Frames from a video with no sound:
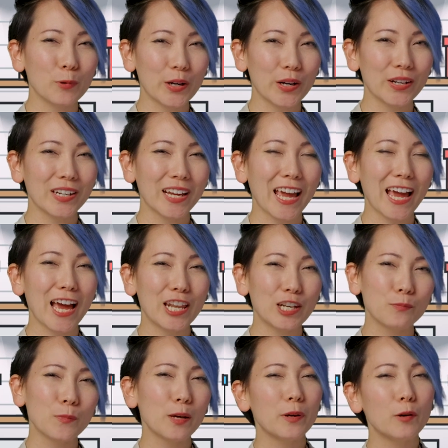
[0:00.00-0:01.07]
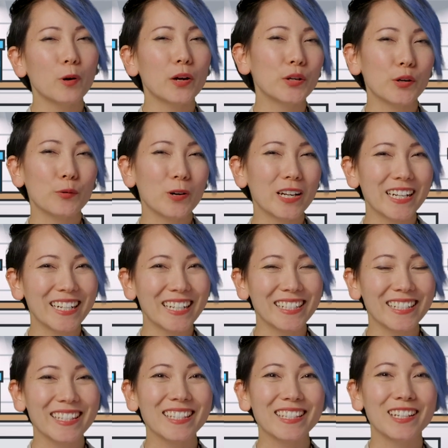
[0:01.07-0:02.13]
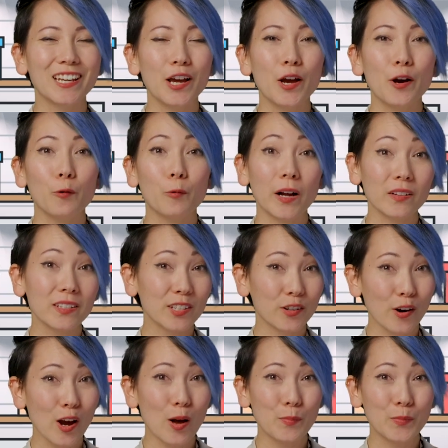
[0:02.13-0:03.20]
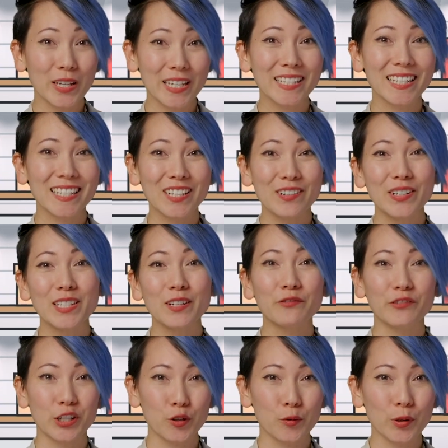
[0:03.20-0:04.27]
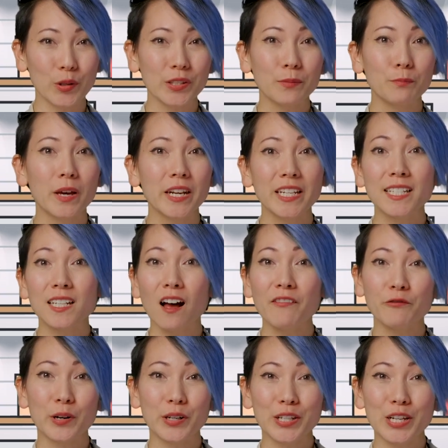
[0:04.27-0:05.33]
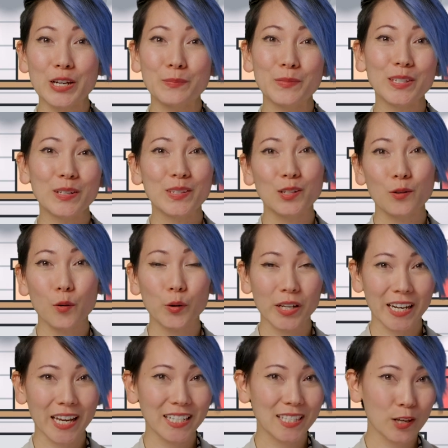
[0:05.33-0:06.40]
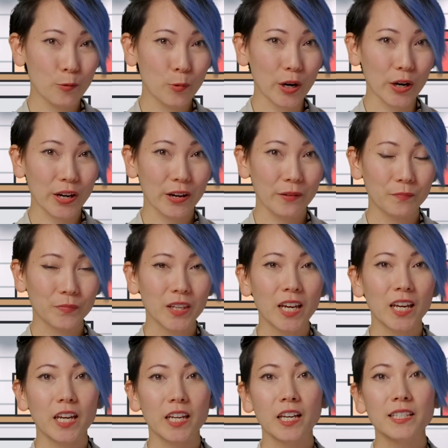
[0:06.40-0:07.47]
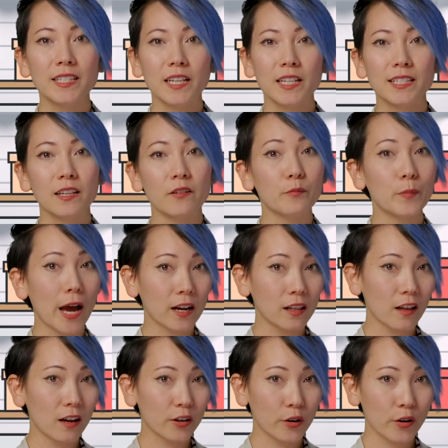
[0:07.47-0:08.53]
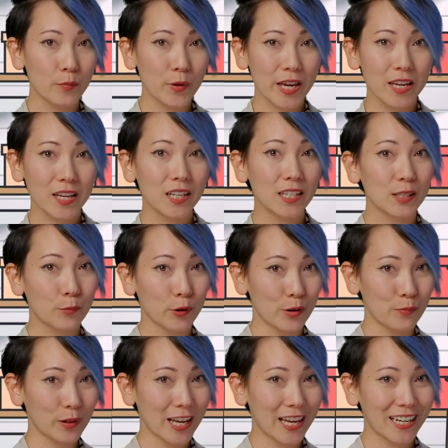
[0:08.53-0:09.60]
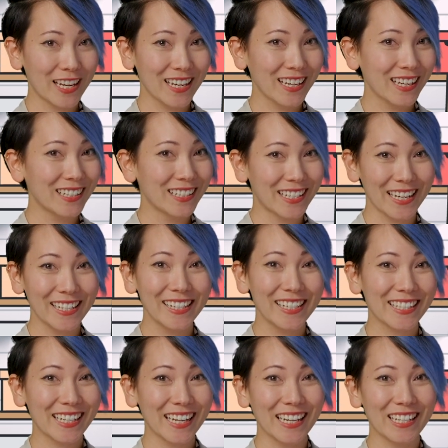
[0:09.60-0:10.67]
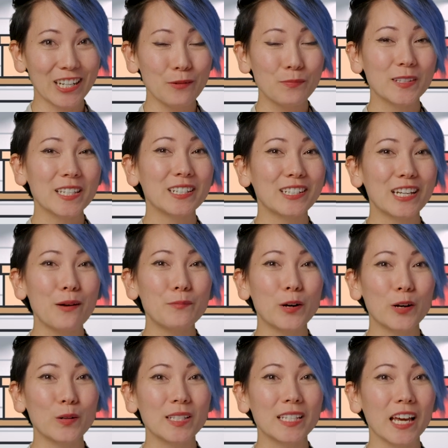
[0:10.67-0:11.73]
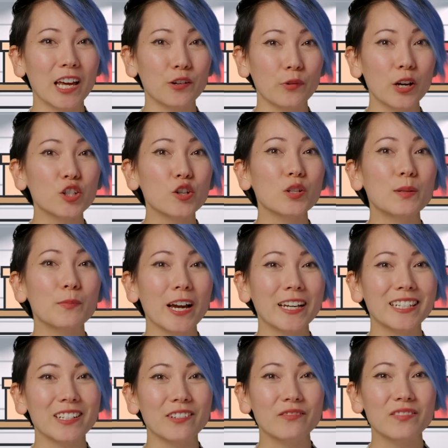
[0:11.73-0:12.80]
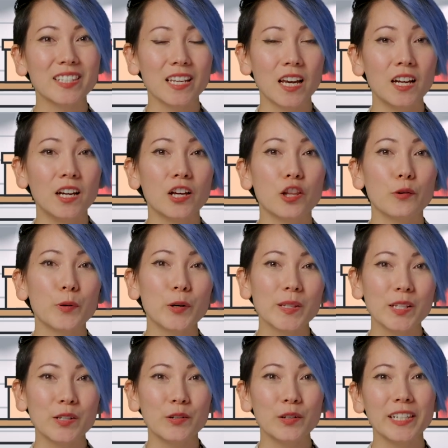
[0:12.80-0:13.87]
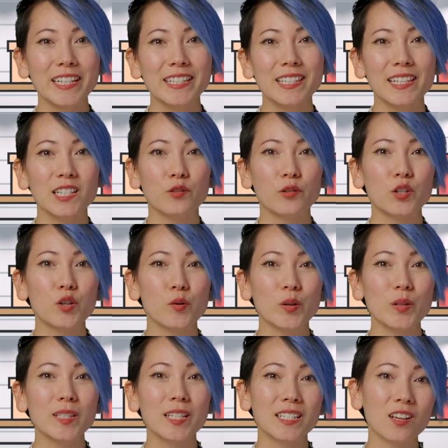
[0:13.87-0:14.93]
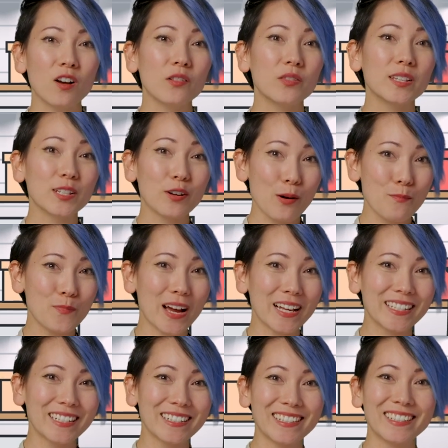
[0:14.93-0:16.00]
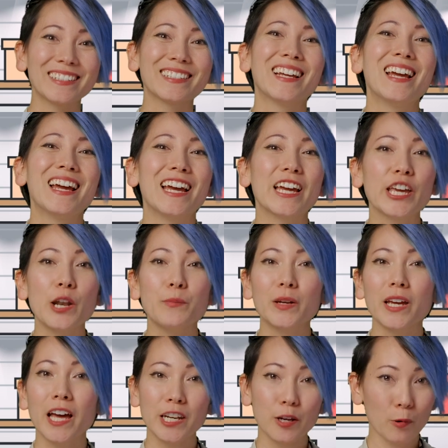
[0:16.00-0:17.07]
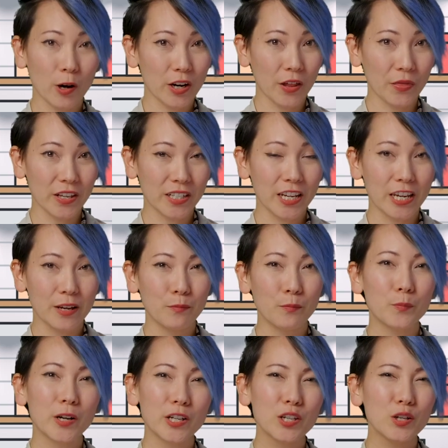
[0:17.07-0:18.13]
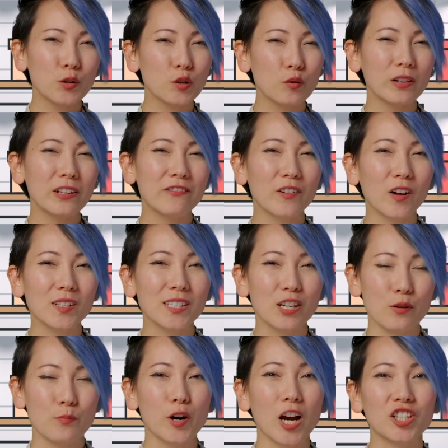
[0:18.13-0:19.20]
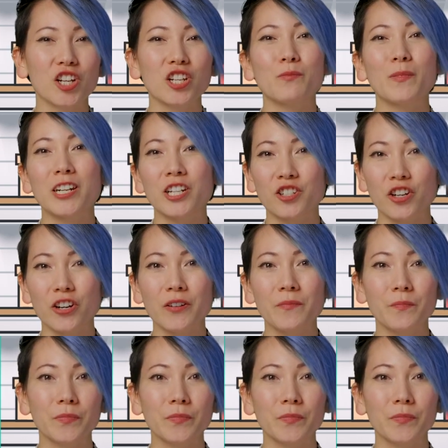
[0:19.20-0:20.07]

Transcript: word and maybe wondered what it is. Well, Scrum is a series of rituals many software teams use to organize their work. It consists of backlog grooming, sprint planning, daily stand ups, demos, and retrospectives. The person who leads these rituals is called the Scrum Master. It can be anyone on the team, but usually falls to the project manager.